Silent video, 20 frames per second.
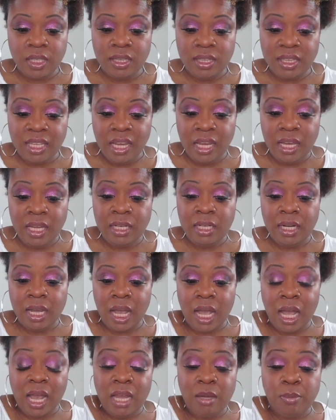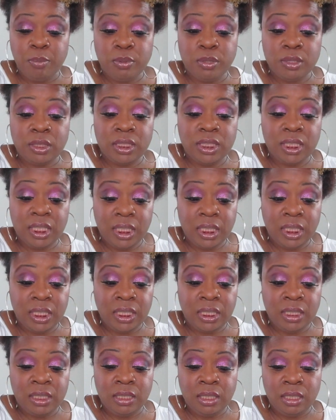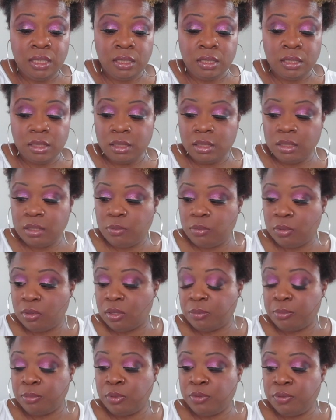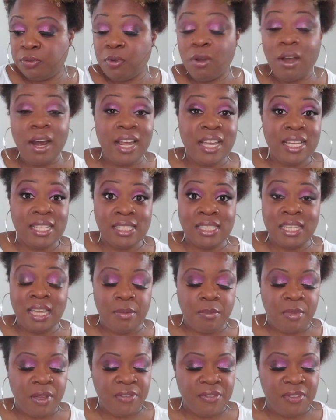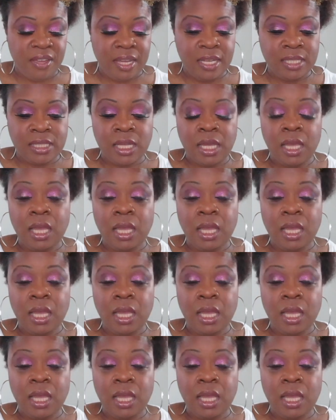then I proceeded, well, before I had set my face,